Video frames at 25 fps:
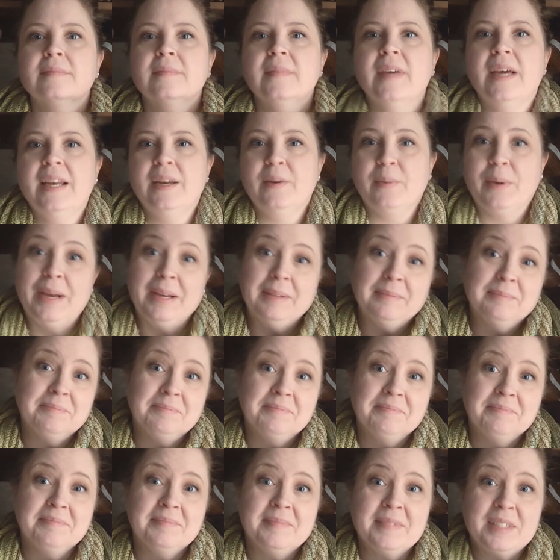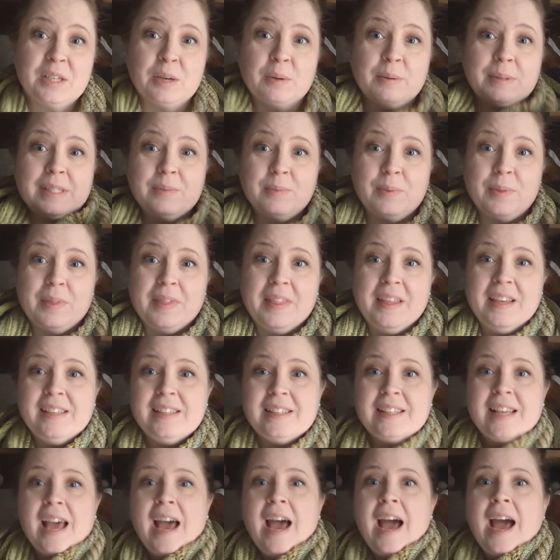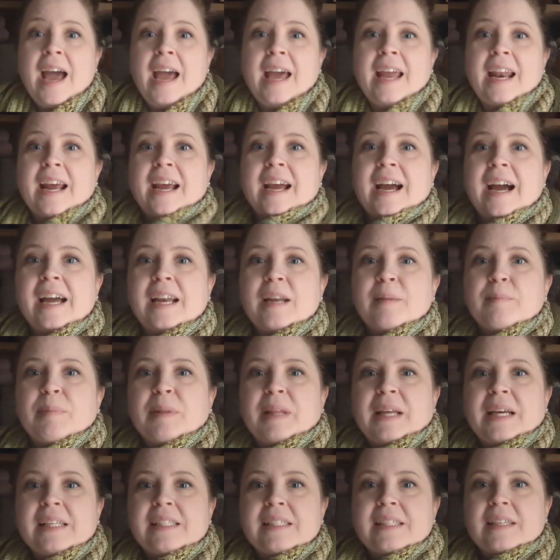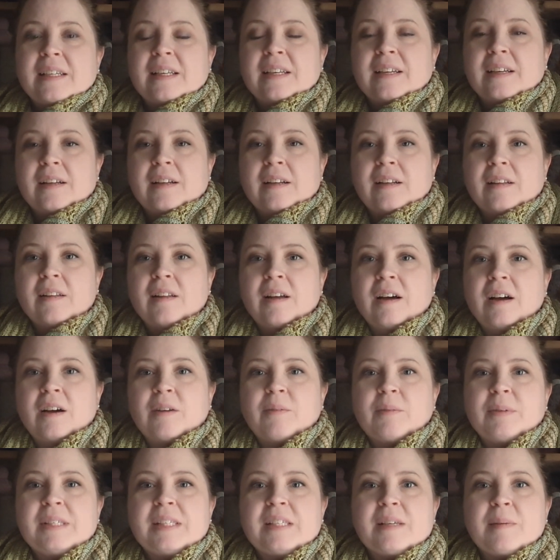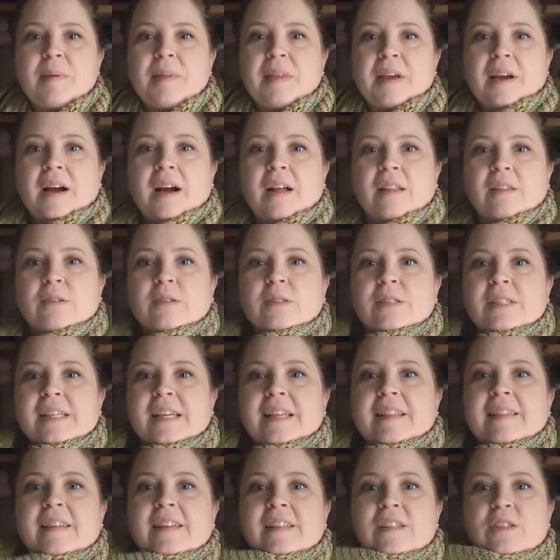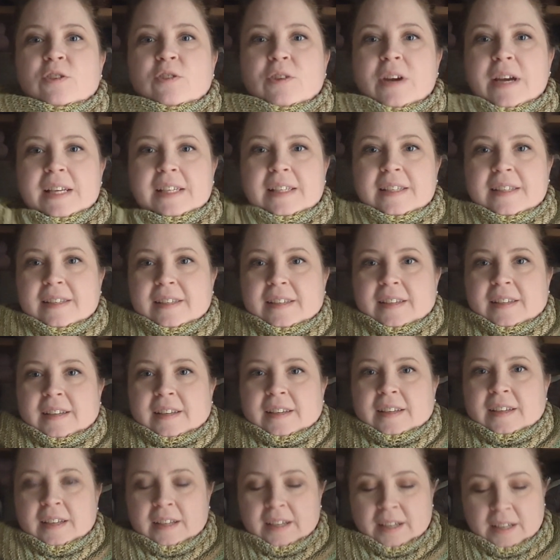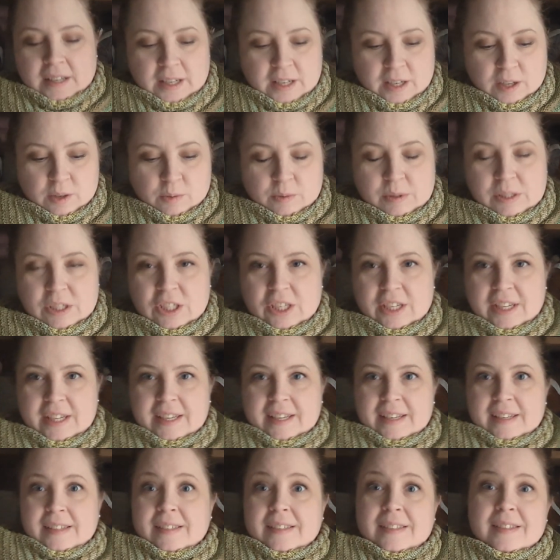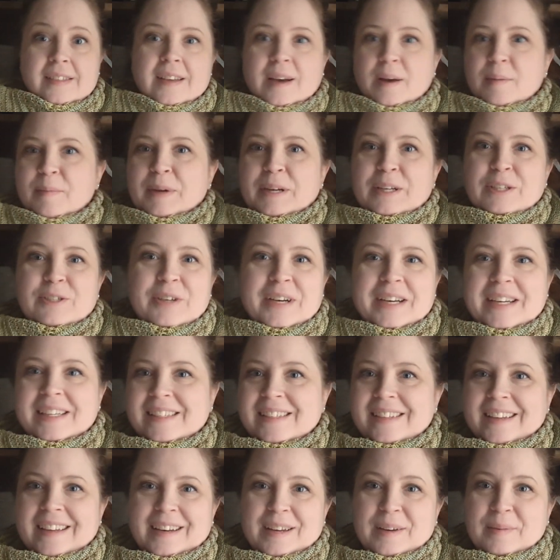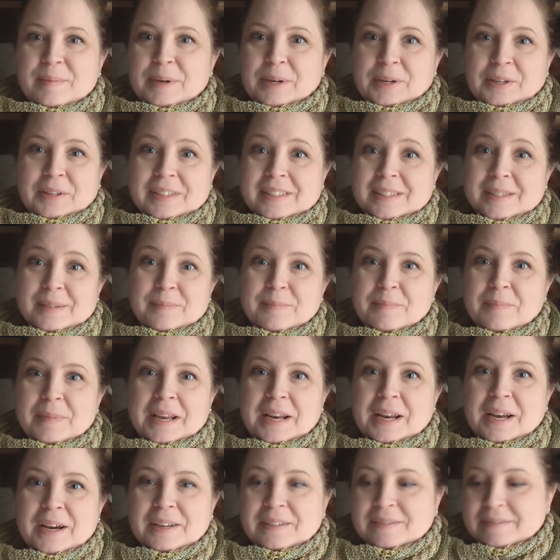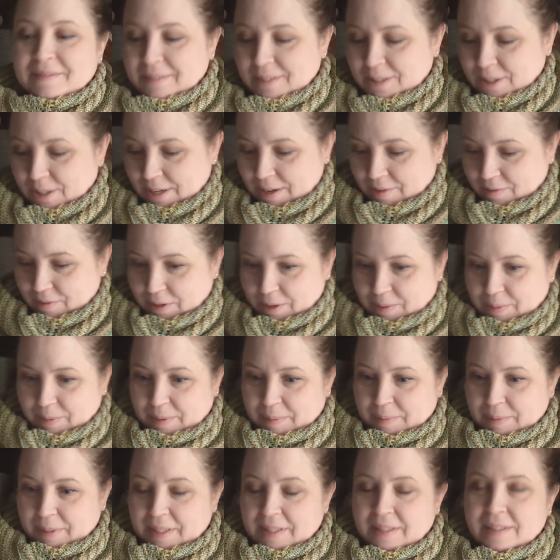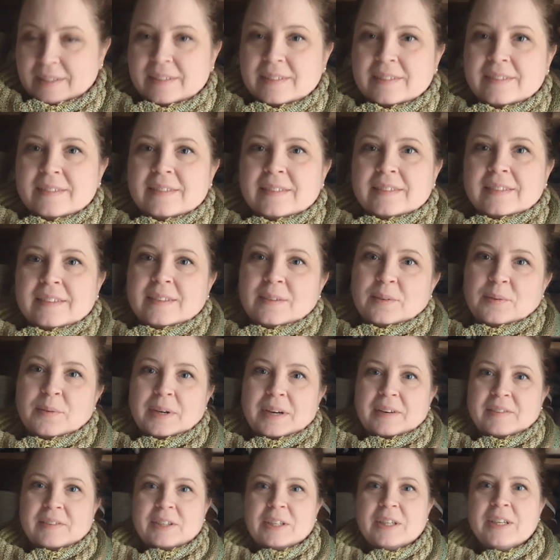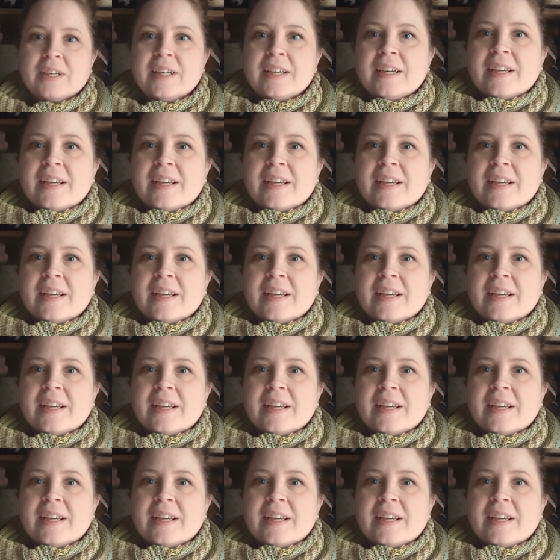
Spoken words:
Anyway, so it's with this, and I kind of planned it along with some of the colors in this dress, which is, I'm going to try to stand up here. This may not turn out very well, but whatever.